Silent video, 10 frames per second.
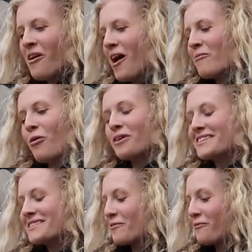uh, what
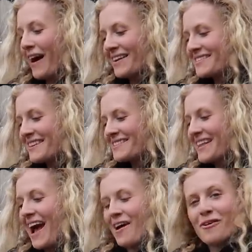is the fastest
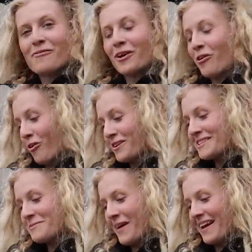ever
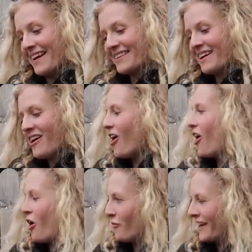recorded speed
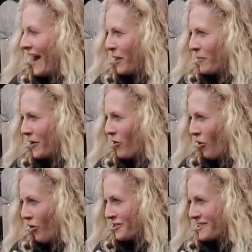of a galloping
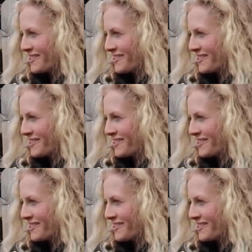horse?